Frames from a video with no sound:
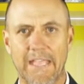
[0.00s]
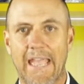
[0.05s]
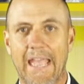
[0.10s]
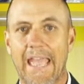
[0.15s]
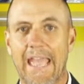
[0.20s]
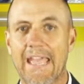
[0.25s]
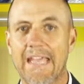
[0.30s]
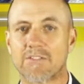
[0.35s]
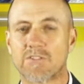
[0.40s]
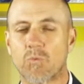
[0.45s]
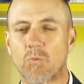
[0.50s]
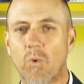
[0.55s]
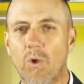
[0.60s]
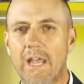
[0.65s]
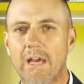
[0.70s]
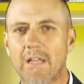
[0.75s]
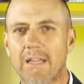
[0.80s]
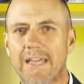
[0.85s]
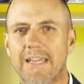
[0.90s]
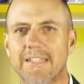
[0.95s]
as
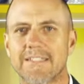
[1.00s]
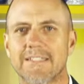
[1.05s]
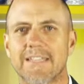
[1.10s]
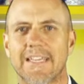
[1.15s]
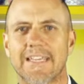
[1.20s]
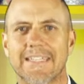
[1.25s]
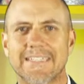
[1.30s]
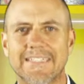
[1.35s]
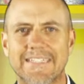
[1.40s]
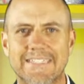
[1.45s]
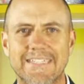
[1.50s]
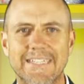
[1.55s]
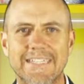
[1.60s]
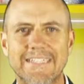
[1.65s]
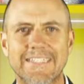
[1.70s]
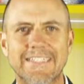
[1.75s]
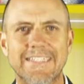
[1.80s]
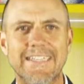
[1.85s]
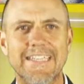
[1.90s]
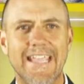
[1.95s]
well as
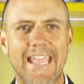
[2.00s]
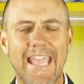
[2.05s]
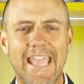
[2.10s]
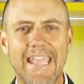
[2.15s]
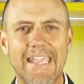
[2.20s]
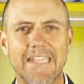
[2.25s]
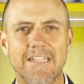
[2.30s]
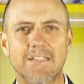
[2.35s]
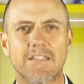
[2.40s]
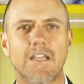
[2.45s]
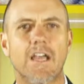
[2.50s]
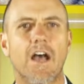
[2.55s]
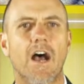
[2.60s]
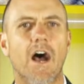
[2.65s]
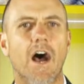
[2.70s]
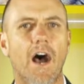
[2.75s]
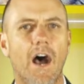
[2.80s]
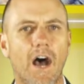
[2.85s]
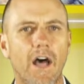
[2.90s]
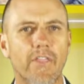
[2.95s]
68
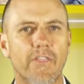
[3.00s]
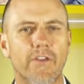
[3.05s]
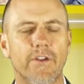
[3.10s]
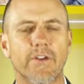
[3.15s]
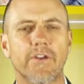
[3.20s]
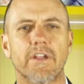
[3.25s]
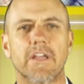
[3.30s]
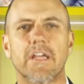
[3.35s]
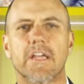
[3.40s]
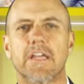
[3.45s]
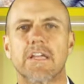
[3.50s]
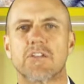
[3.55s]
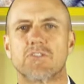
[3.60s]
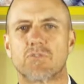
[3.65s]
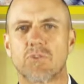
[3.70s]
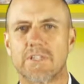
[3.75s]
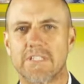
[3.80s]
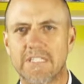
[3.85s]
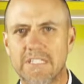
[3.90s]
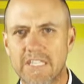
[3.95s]
other
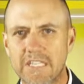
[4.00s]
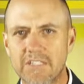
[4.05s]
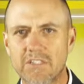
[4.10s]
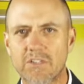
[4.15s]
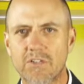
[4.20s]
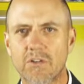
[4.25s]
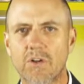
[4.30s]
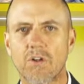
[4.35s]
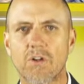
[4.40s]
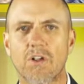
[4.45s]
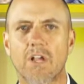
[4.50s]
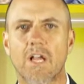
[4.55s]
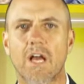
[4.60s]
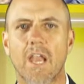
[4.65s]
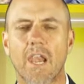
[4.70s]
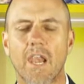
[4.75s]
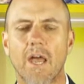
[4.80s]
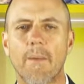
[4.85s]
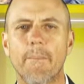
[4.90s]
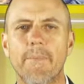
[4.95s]
traditional
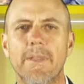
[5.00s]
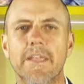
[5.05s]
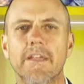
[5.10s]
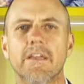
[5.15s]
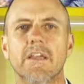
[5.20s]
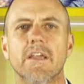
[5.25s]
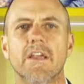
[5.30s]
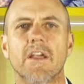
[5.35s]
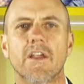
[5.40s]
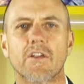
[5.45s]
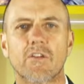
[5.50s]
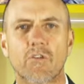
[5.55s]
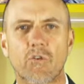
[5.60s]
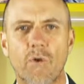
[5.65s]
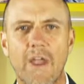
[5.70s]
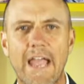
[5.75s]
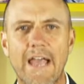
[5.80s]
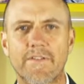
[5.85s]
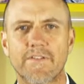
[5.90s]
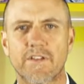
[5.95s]
Colombian
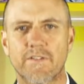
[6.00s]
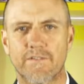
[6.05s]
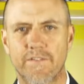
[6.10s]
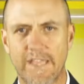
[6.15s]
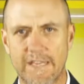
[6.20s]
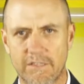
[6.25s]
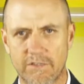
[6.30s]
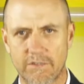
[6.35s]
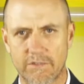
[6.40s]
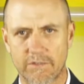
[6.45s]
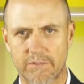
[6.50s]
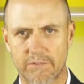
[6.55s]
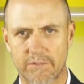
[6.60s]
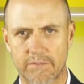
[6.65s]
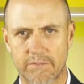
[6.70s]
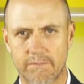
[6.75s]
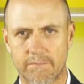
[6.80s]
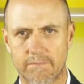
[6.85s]
craft vendors,